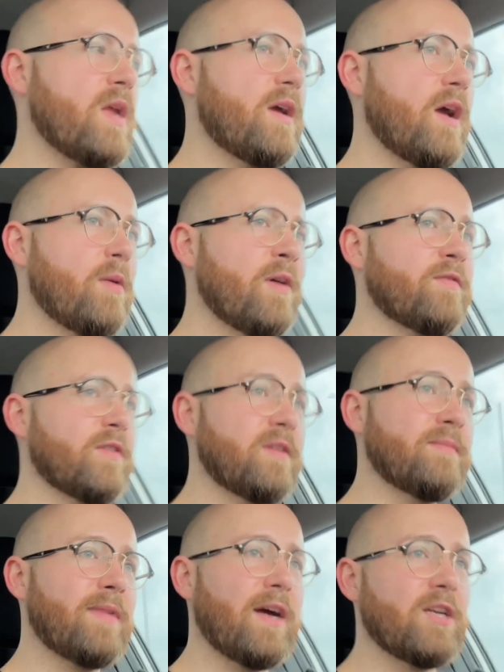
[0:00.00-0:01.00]
However,
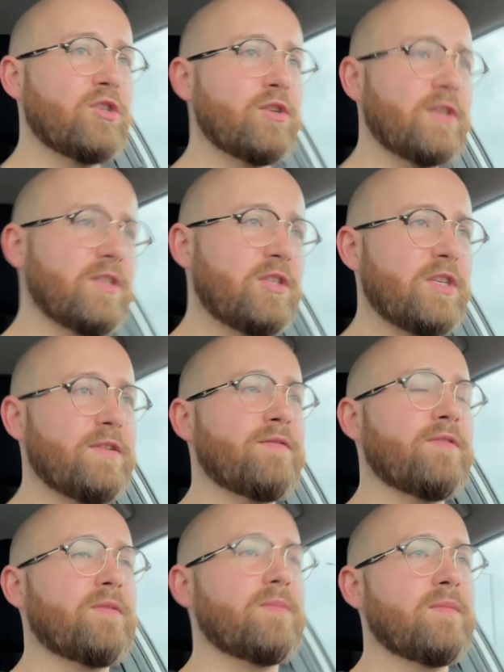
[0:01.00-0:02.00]
as you can see
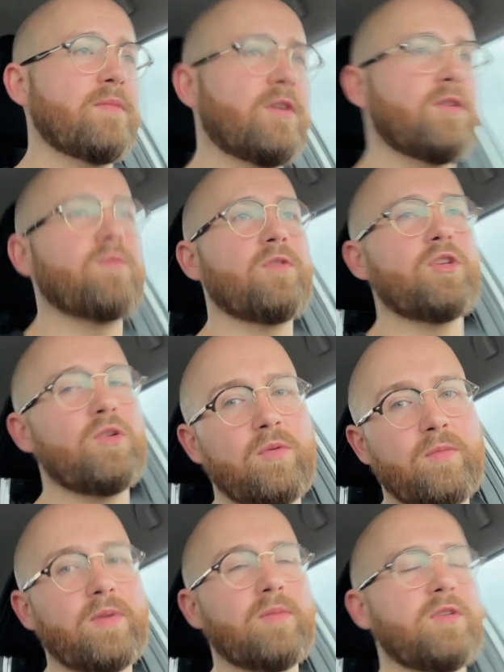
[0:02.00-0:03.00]
from, or well, you
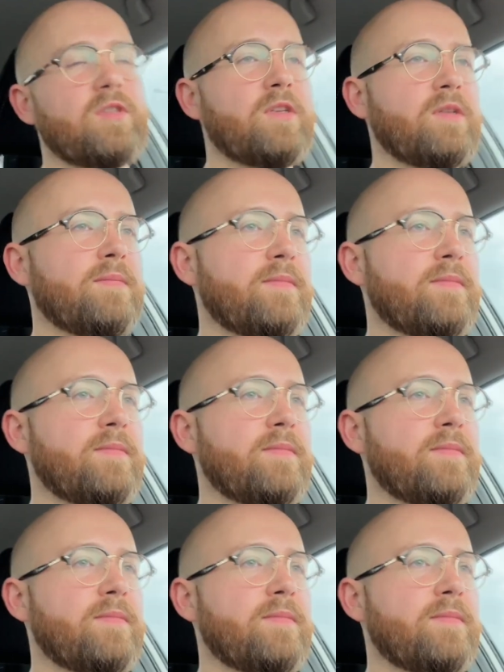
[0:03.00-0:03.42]
won't be able to see.